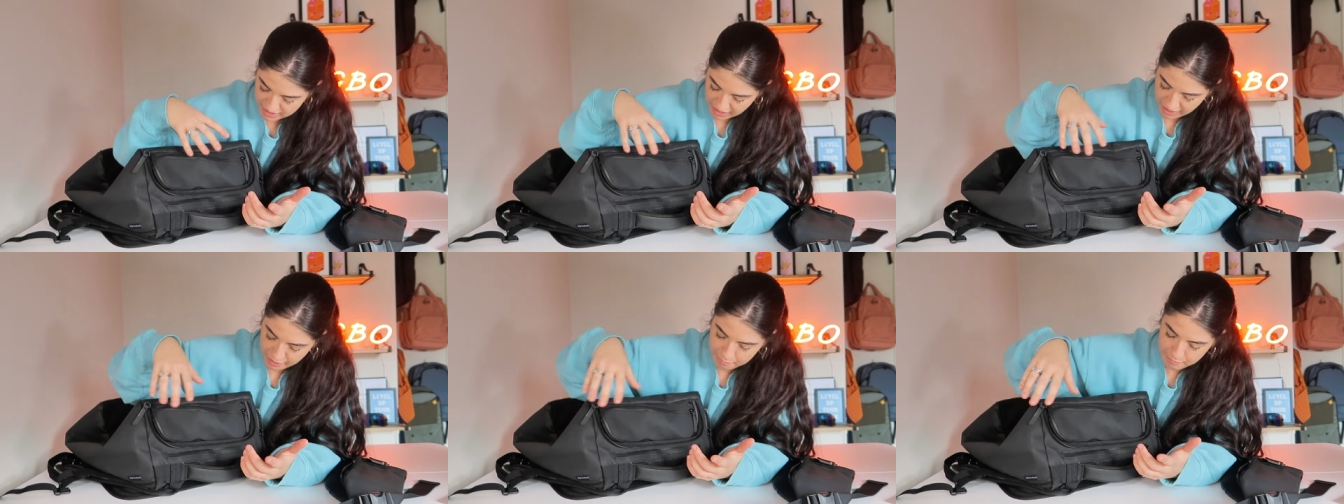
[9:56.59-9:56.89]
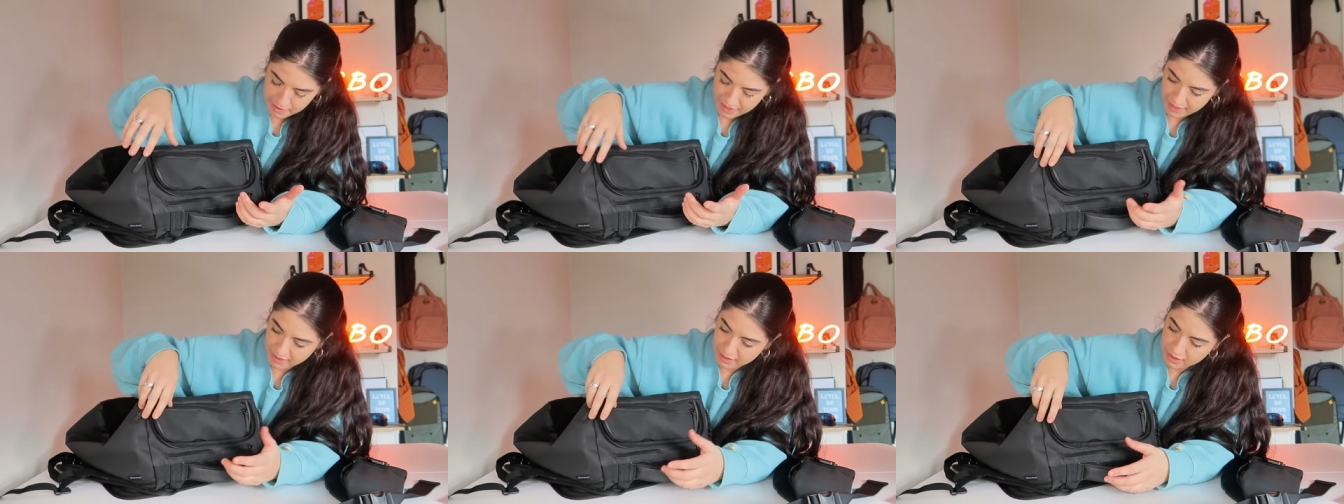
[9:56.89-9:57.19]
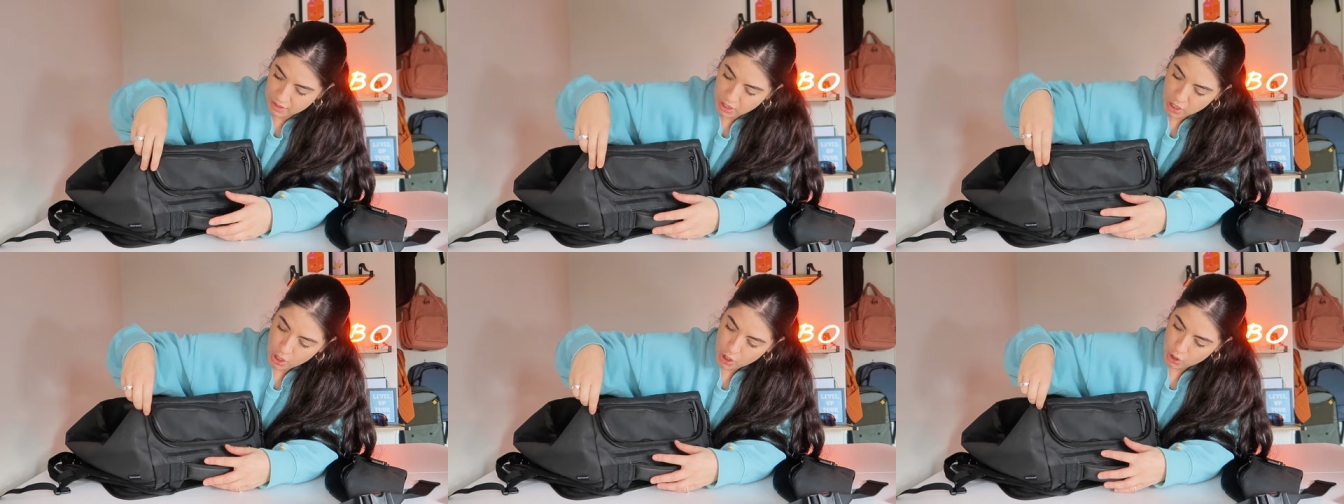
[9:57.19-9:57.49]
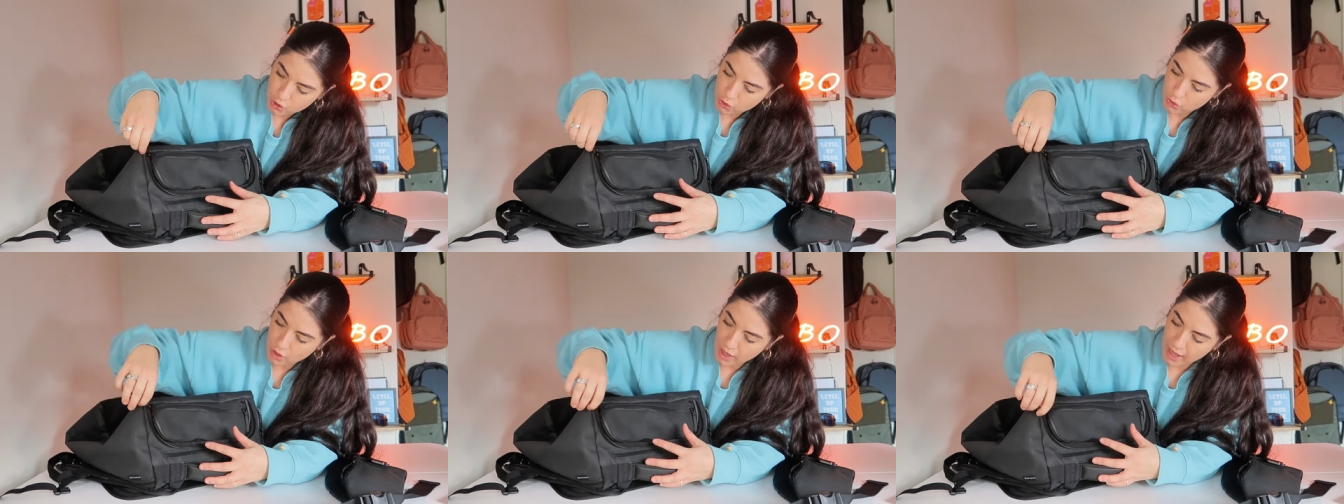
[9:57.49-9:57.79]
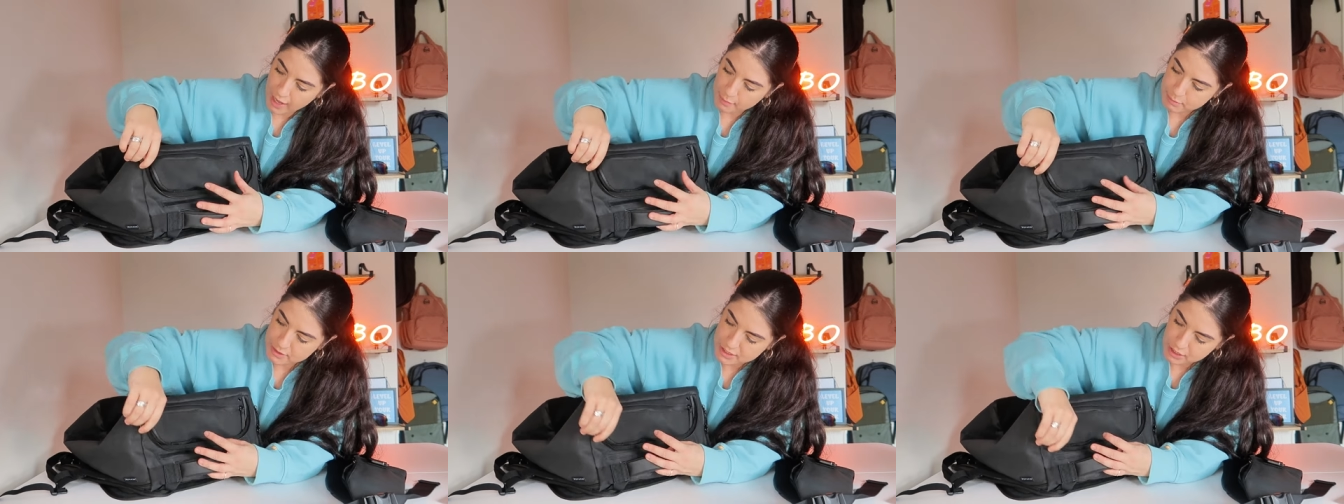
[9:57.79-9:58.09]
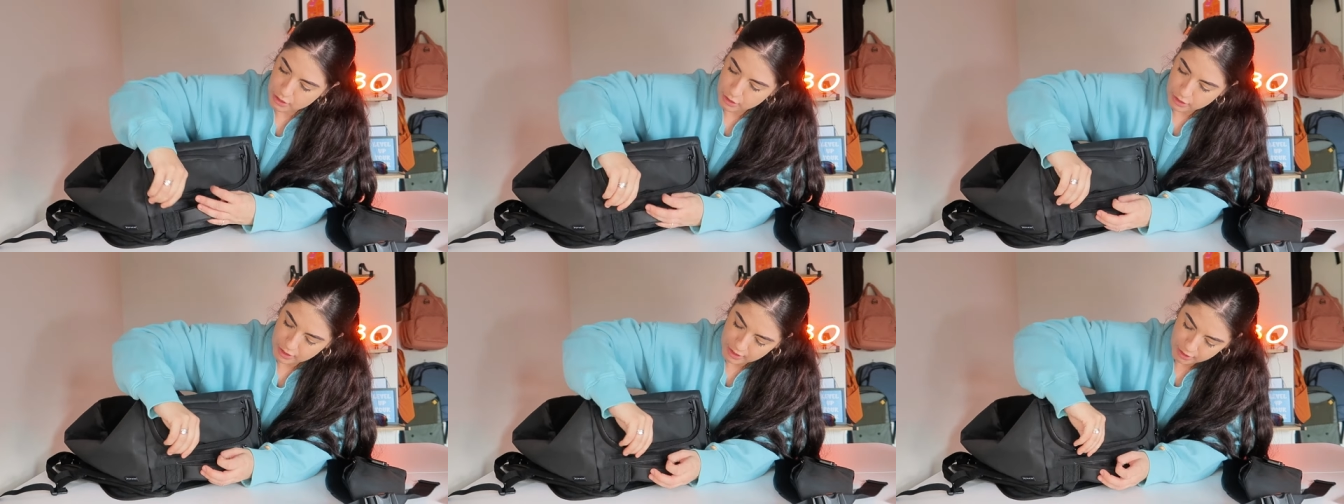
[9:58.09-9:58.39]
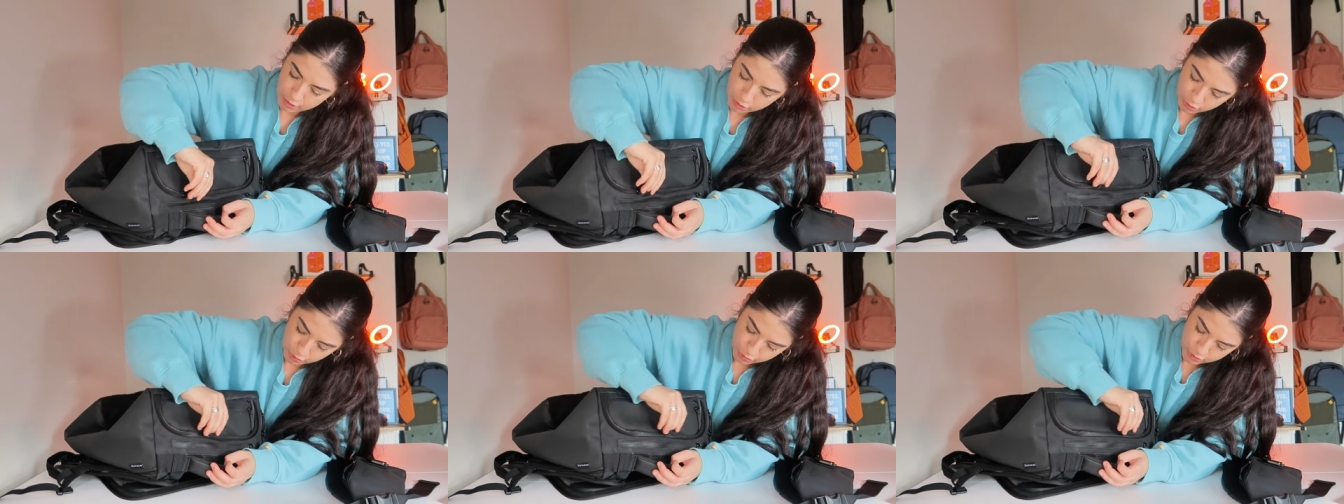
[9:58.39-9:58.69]
I mean you absolutely
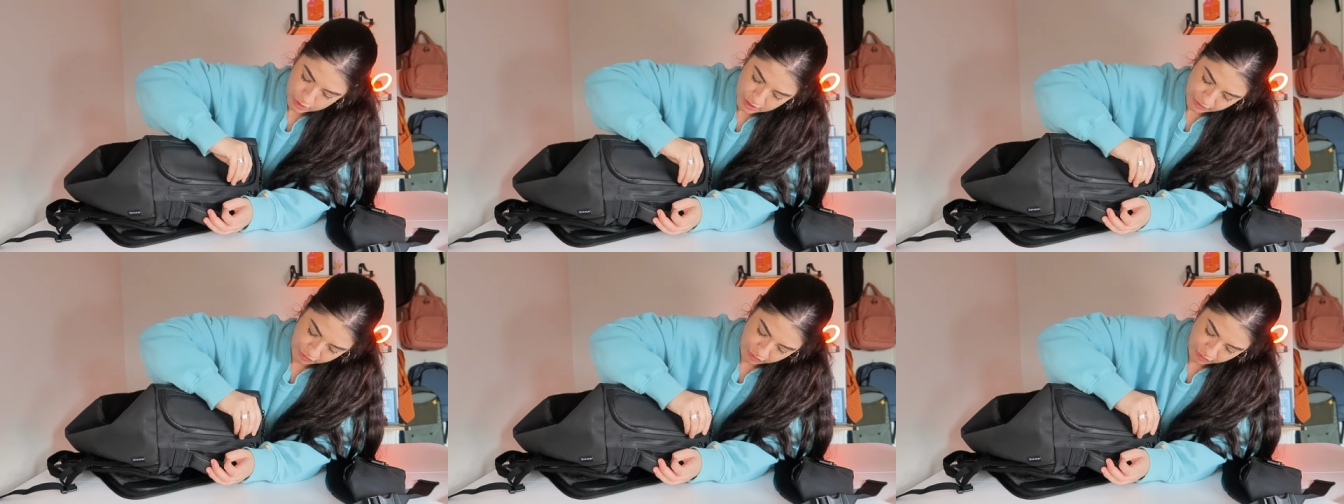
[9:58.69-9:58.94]
could